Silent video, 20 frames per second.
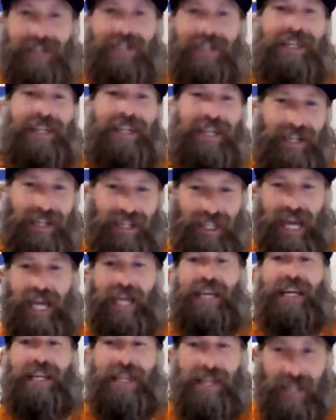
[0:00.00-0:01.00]
in,
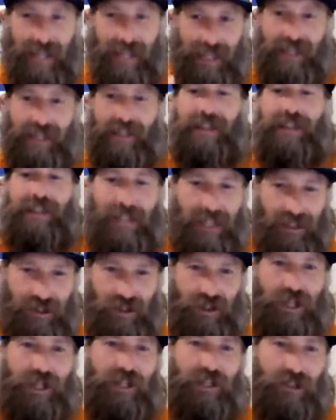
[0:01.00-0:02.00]
like these
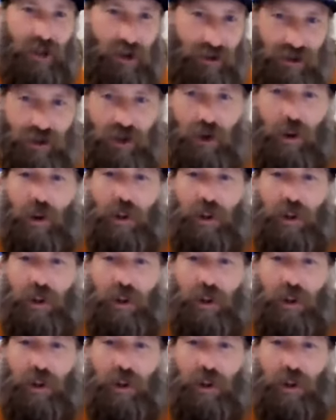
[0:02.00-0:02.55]
are going to start to We're go gonna be